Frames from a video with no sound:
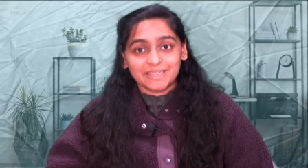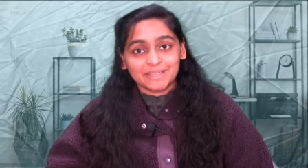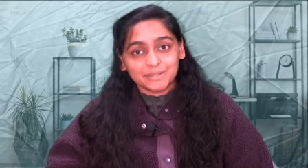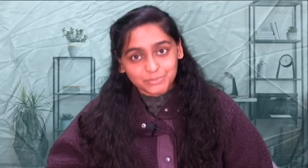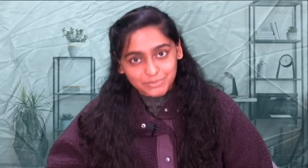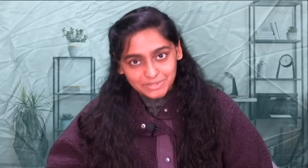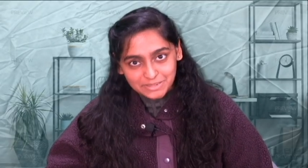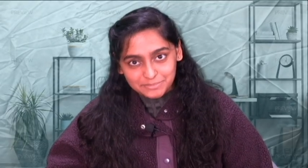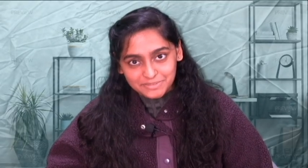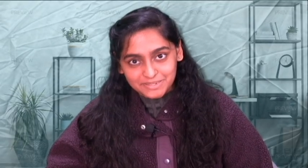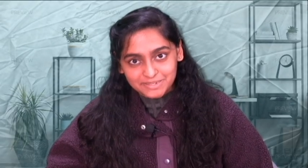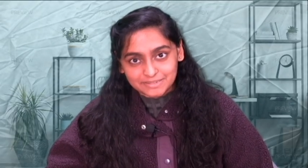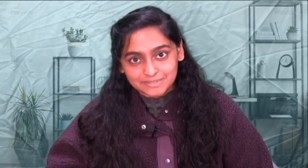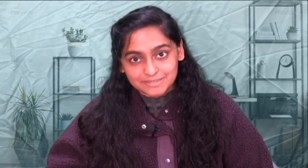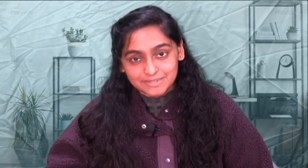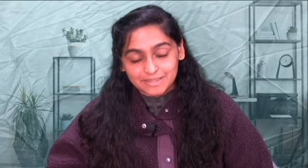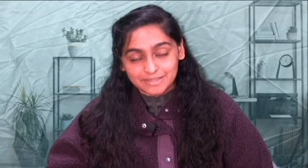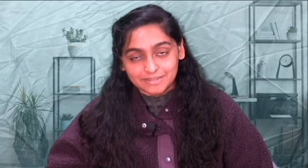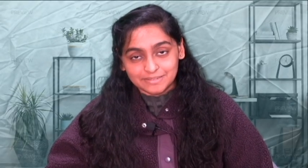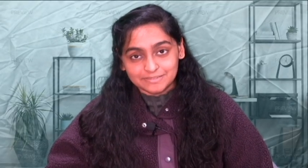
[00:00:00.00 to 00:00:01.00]

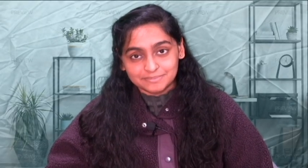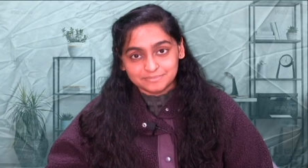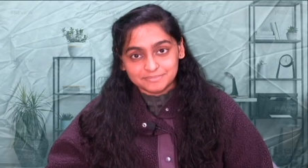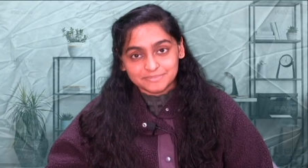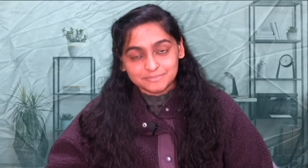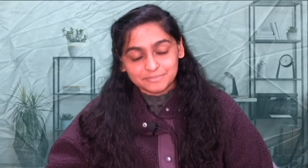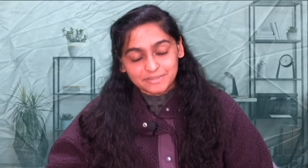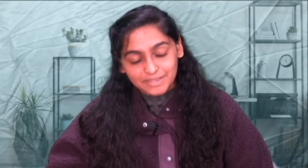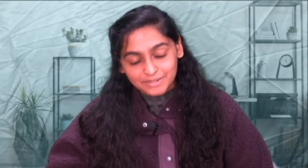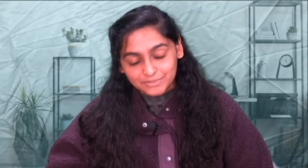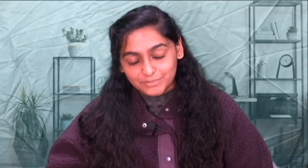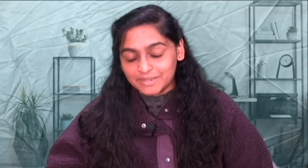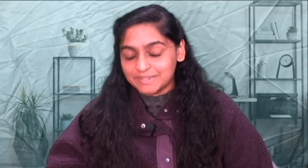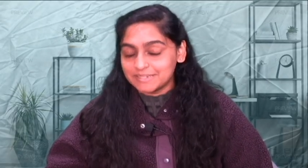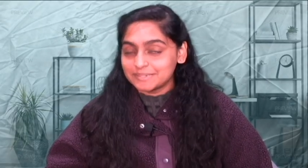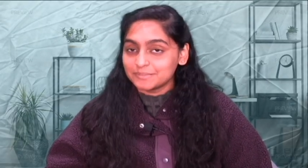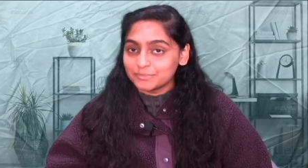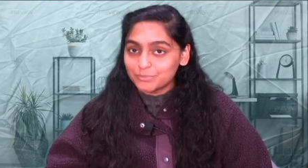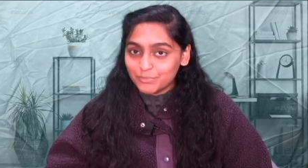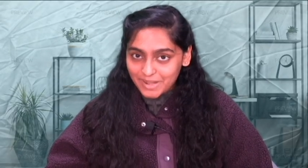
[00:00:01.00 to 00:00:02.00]
agreed
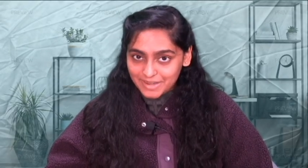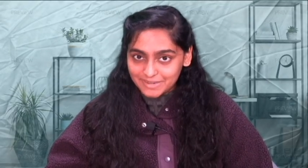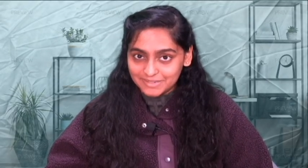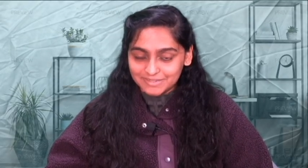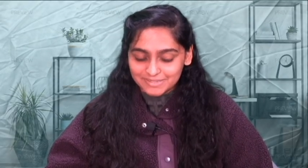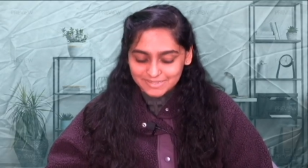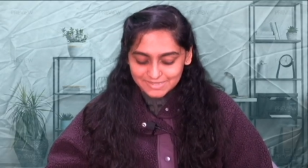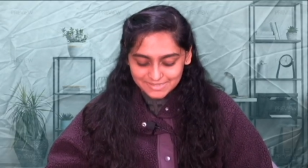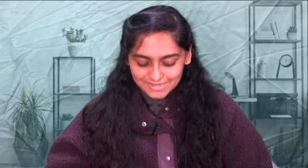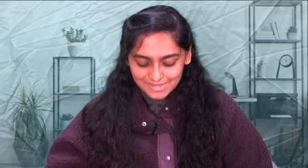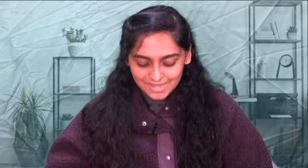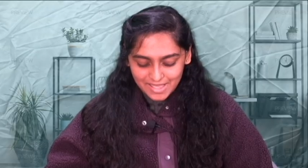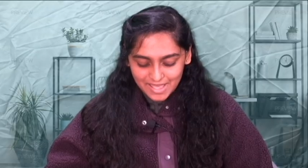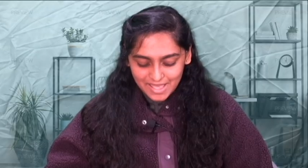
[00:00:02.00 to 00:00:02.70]
rents.